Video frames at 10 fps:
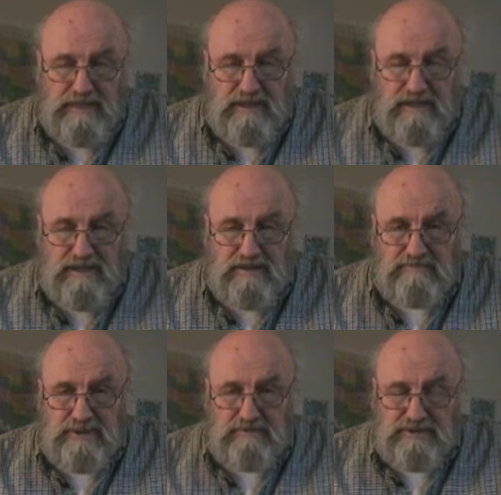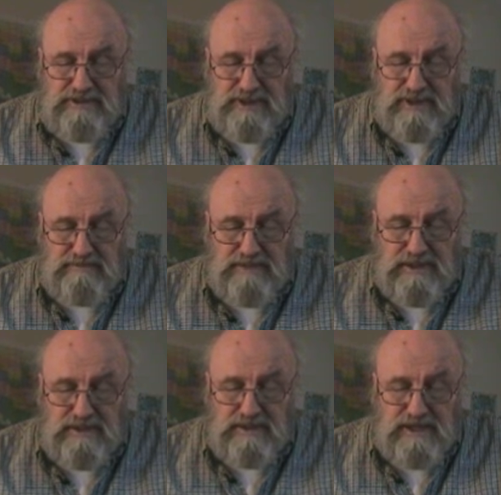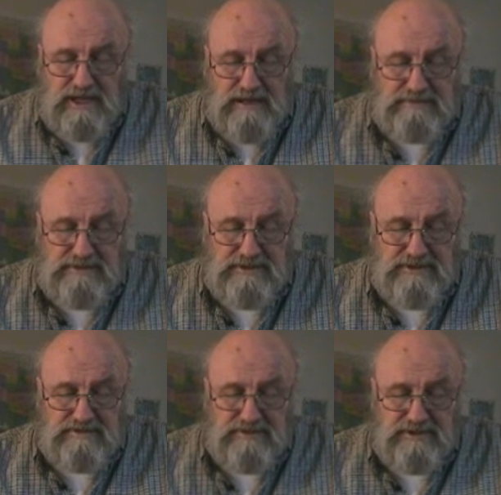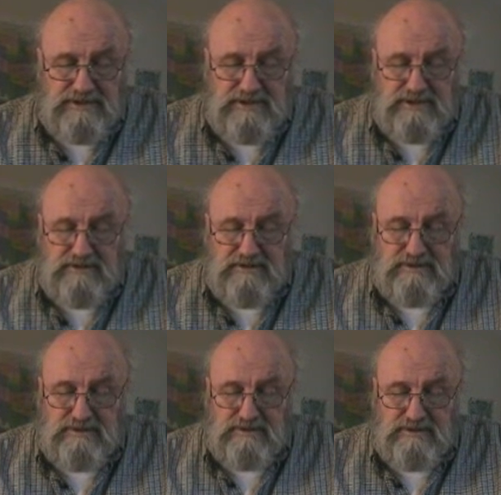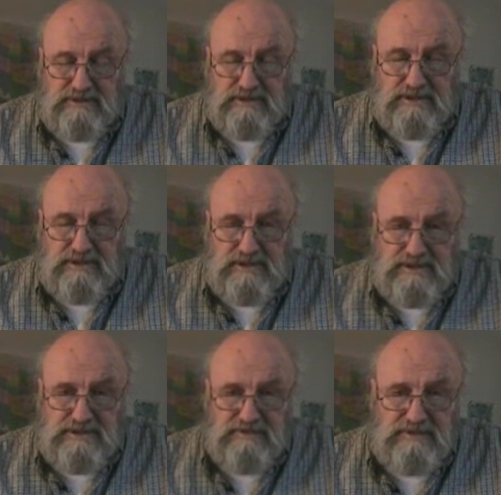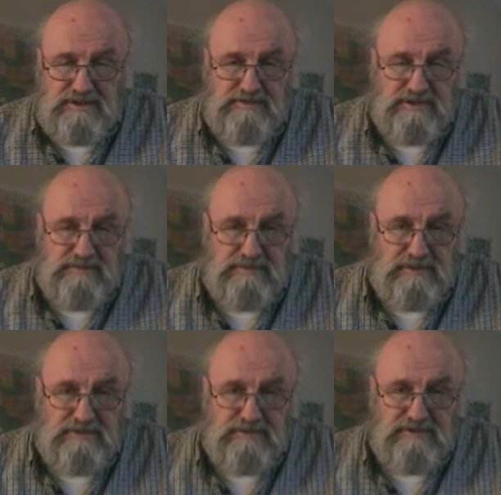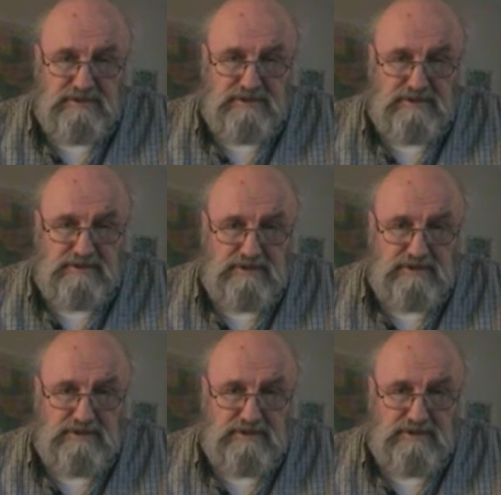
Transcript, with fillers: uh, people celebrate the absence of reason and truth as if this was a public virtue.